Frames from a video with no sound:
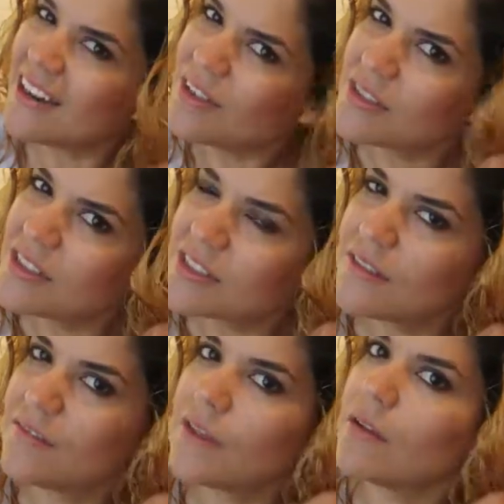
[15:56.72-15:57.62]
Also, it
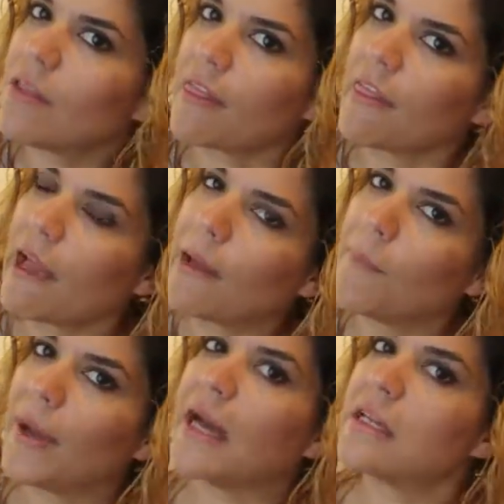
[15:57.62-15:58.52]
doesn't feel that
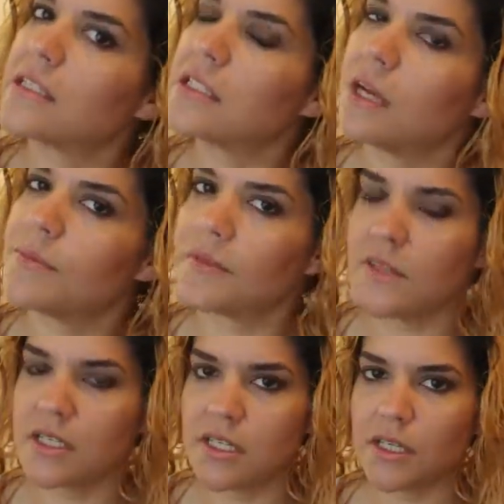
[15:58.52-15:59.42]
bad in terms of
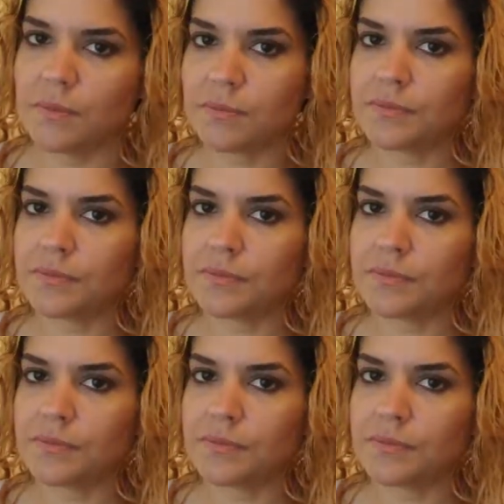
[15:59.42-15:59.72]
condition.